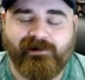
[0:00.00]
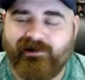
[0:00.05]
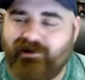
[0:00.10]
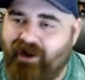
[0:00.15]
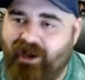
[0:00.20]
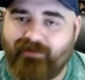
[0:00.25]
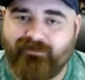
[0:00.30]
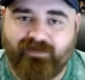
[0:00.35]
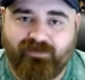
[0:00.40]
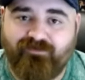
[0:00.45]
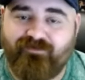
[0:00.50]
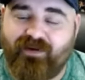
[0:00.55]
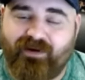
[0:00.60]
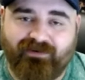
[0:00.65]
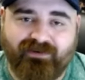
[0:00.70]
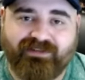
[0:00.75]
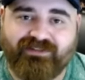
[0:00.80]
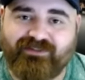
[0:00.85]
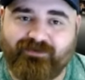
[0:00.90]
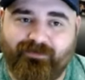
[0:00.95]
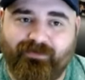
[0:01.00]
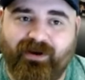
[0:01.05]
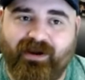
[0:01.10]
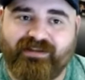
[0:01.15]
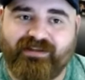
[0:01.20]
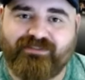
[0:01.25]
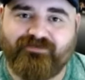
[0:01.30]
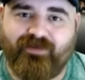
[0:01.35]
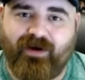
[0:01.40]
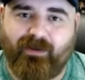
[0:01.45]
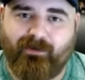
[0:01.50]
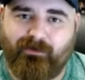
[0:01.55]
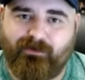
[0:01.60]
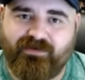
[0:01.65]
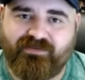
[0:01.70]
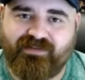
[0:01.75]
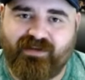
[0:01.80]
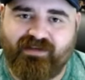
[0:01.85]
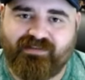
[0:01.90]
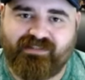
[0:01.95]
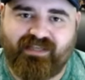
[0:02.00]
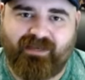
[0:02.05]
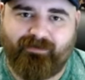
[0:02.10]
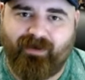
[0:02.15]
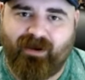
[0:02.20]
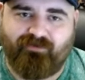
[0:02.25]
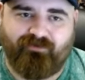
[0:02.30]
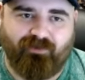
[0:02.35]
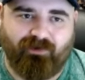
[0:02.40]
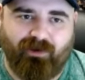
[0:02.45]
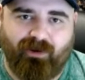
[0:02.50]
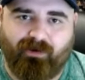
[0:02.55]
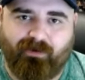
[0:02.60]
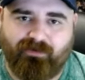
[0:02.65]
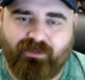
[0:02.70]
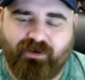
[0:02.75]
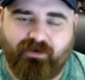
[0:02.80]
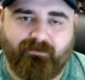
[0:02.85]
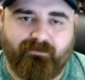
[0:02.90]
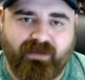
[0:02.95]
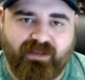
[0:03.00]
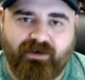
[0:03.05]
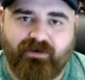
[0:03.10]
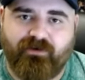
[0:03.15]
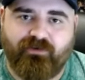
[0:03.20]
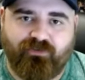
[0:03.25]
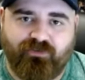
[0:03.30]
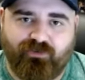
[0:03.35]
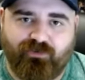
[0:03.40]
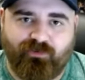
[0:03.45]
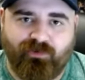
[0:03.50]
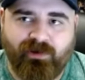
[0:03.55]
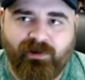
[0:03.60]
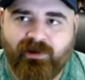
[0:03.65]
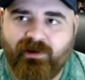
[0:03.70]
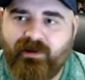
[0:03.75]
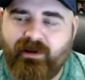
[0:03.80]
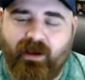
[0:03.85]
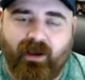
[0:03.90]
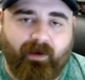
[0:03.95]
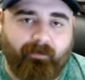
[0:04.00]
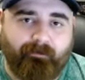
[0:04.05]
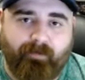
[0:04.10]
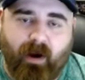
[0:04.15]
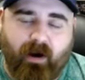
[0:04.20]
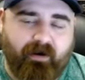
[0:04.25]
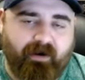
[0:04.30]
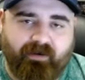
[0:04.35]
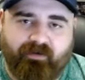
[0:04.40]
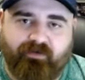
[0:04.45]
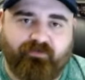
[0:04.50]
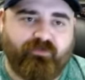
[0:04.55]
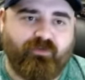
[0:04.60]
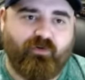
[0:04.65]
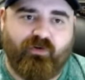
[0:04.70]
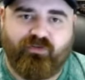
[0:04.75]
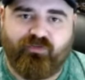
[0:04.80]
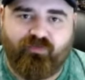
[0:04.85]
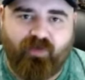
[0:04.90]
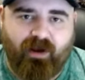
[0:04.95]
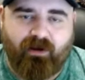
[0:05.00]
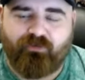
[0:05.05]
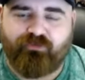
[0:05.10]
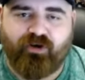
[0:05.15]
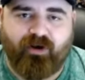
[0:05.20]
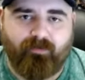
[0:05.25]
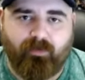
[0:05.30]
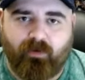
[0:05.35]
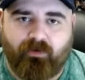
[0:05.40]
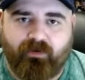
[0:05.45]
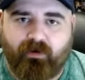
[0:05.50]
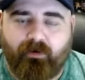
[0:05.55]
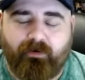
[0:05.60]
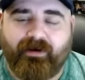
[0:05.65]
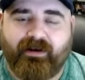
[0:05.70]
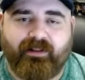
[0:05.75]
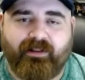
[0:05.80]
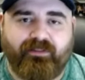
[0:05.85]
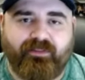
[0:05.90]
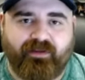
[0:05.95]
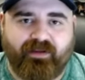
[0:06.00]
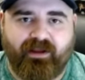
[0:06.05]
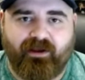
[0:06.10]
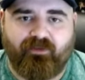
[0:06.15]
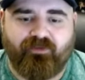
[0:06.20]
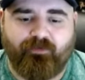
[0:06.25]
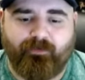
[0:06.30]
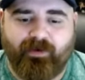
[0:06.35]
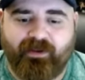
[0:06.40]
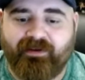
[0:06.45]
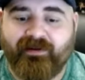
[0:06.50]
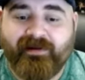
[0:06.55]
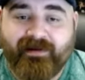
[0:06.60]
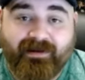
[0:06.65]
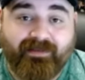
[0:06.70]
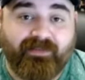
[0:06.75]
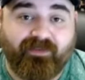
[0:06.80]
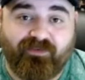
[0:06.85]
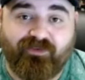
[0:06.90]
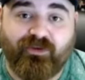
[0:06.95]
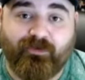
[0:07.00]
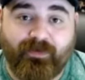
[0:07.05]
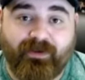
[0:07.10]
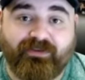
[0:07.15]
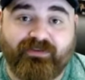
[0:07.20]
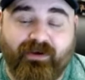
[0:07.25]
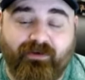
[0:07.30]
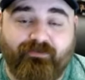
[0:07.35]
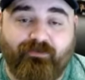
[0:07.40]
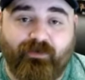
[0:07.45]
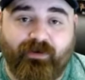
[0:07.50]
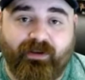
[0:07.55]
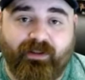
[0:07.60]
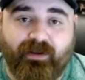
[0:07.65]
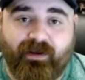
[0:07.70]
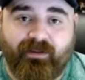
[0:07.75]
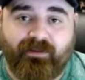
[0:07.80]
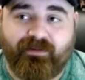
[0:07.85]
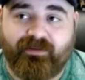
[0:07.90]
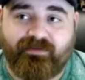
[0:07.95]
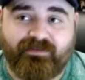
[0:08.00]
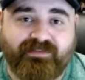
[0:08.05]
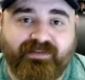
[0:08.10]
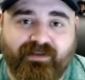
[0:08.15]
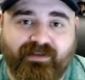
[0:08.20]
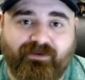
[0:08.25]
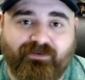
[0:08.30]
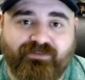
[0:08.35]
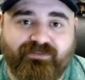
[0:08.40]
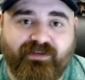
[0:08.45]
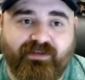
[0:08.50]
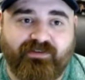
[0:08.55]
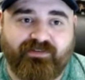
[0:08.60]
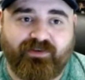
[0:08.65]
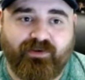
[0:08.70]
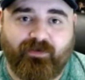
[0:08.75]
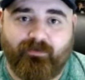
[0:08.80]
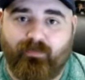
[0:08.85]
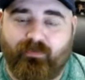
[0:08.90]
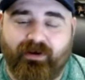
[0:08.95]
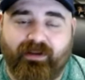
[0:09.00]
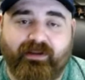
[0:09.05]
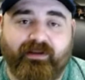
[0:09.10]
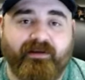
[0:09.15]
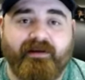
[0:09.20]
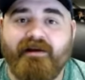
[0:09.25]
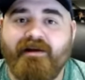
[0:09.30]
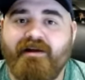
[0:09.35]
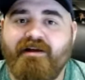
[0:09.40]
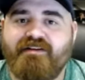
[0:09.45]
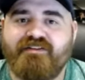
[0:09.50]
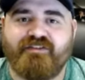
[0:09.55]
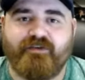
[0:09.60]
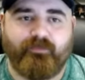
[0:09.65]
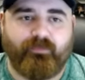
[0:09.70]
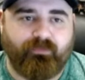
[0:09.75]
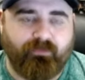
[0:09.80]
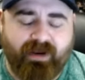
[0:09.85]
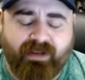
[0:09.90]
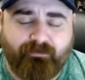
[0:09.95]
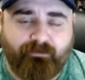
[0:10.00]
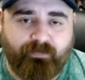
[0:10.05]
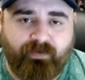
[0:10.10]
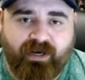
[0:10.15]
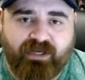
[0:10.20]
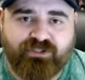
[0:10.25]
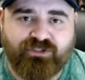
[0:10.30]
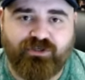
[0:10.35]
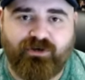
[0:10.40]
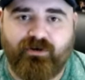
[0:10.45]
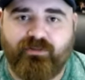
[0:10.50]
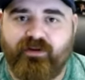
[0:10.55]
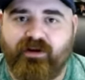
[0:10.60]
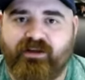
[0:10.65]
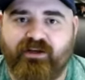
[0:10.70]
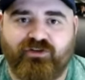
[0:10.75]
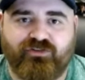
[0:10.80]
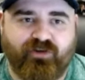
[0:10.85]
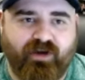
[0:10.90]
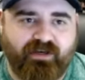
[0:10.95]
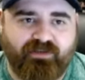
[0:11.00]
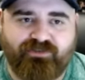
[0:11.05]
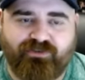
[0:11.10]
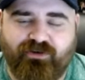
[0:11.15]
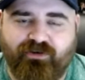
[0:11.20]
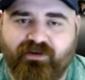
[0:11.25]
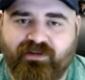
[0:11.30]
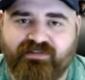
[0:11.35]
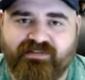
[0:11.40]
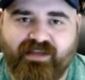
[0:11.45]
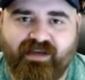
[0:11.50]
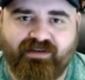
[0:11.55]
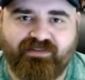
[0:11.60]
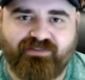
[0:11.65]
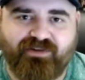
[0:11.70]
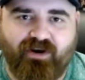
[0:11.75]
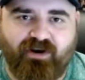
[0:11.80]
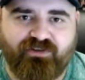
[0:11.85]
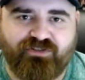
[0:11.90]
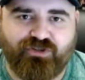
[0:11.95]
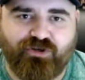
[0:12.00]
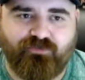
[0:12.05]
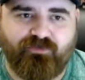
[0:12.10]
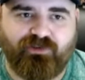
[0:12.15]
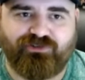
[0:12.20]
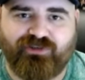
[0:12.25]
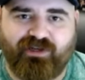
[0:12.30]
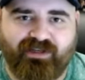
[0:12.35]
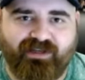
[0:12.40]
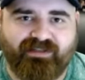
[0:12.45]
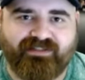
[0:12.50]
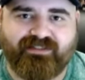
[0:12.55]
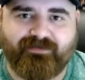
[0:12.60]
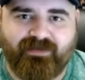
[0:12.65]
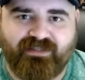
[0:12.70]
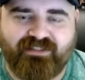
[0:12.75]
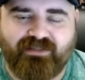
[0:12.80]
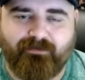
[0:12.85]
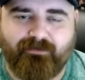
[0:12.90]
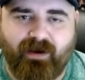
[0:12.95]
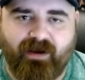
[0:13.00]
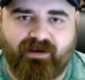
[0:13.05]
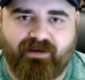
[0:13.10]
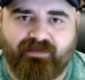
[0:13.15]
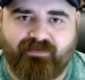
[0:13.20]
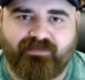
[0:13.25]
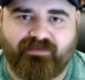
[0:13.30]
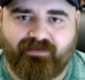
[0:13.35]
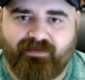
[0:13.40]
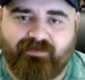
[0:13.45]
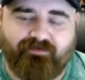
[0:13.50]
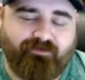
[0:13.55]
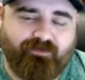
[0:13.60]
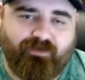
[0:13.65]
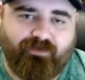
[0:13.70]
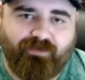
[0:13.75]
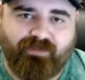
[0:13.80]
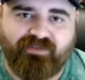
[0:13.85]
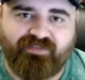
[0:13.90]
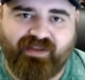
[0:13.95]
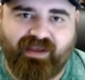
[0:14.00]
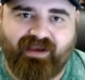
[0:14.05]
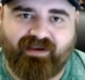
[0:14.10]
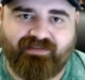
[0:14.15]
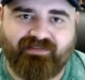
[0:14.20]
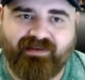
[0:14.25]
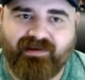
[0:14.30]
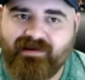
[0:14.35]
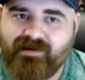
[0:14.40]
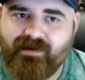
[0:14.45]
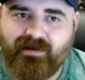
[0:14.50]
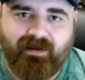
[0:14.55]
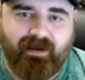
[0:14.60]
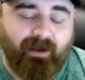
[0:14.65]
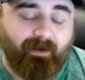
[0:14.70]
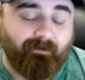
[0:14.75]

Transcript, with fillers: I'd be fairly surprised if either of these guys came out for longer than a minute or two, uh, barring, of course, foul trouble or, or, anything else. But this is going to be a tough one. And, and San Diego State is going to bring some pr- pressure. They're going to try to turn Gonzaga's guards over and try to get some easy buckets. And, and for the Zags, uh,